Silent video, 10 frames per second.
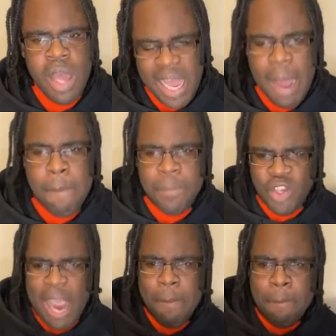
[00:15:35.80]
And I
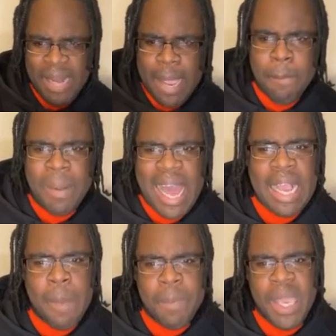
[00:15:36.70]
try blame
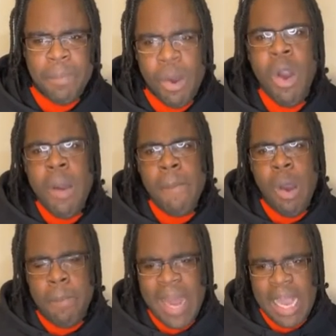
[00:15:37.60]
planker people,
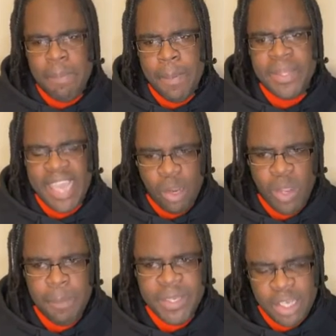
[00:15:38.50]
but planker people take
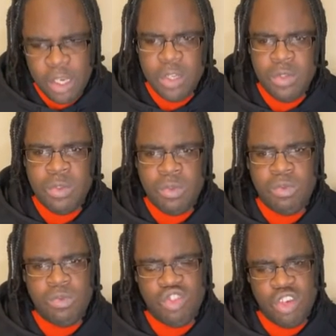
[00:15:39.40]
I page look at,
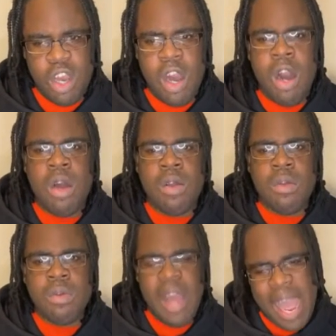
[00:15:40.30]
char.
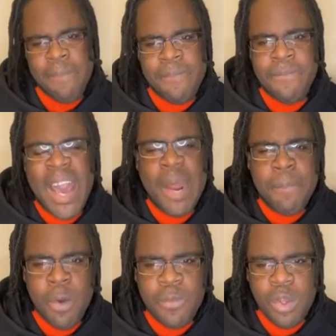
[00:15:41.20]
I'm fed
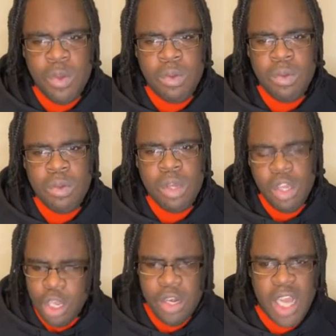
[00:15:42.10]
up of you.
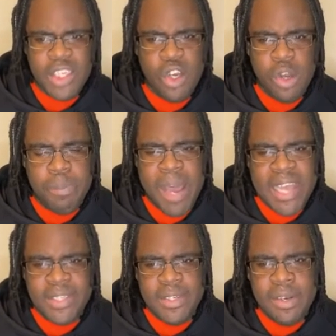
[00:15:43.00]
You're not a good
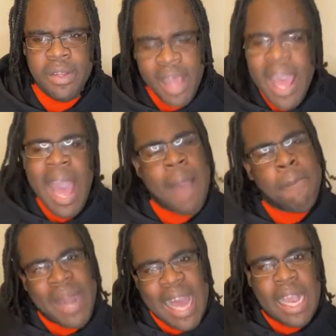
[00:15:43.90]
person.
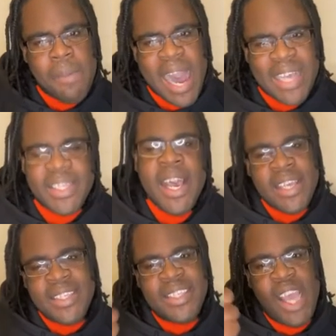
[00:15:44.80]
And Plankabas,
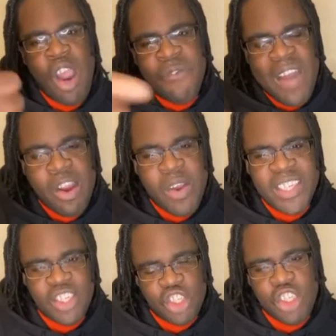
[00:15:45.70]
steer away from
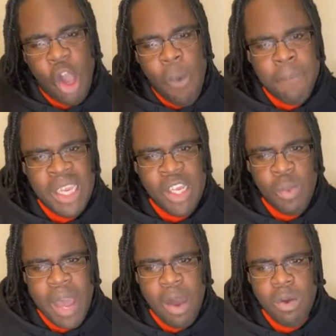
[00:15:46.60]
Grace if she don't mean you
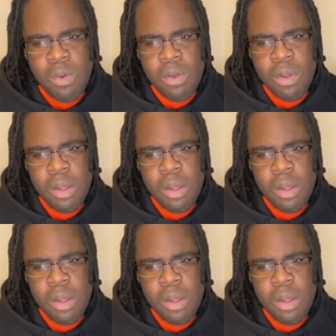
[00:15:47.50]
well.